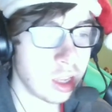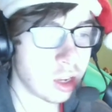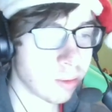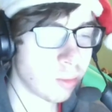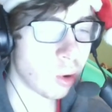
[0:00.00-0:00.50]
You're
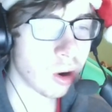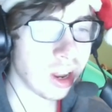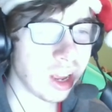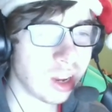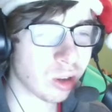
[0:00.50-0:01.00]

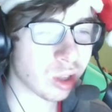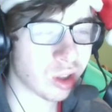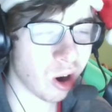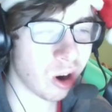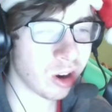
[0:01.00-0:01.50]
mourning your
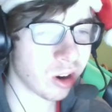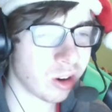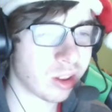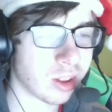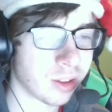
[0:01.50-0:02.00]

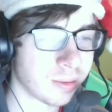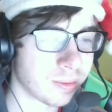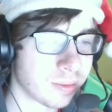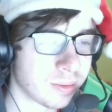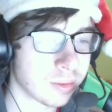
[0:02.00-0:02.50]
starters. Go catch
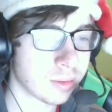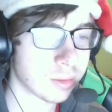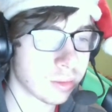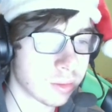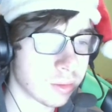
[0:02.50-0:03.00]
the
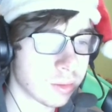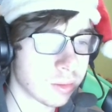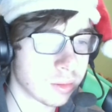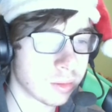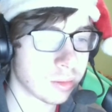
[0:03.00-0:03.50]
legendary
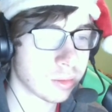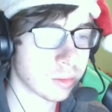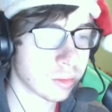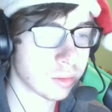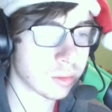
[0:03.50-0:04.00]
Pokemon.
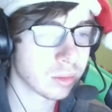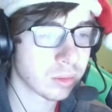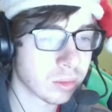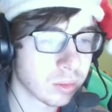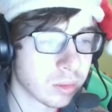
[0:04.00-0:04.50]

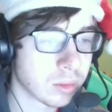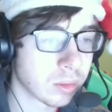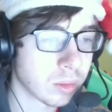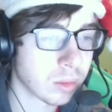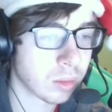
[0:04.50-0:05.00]
He's
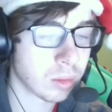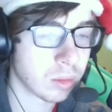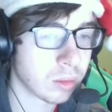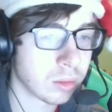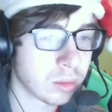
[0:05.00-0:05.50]
already
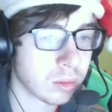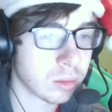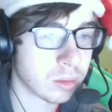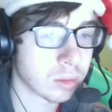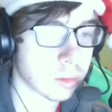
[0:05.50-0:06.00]
got
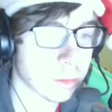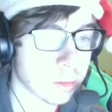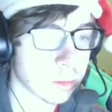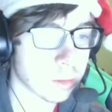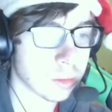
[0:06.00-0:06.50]
three, so I
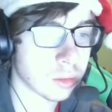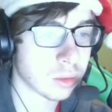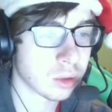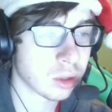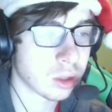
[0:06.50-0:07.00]
head to Whirl
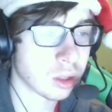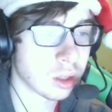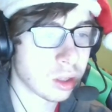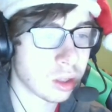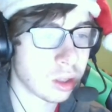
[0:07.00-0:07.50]
Islands
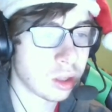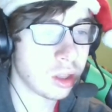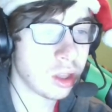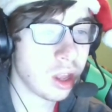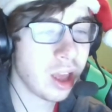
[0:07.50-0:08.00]
and Jacob
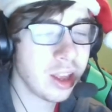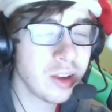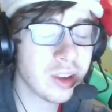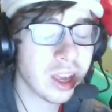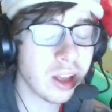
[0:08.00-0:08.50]
Scale. And you
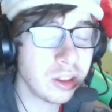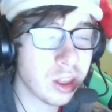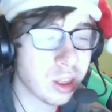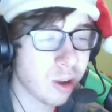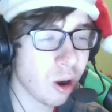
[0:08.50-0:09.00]
killed the
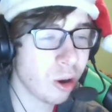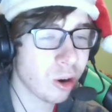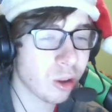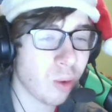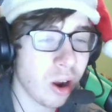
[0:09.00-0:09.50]

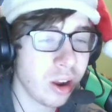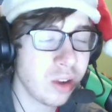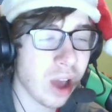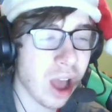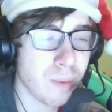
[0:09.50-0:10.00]
starters. Why are you
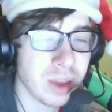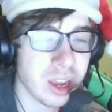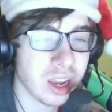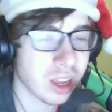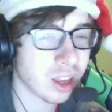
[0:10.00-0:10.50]
happy?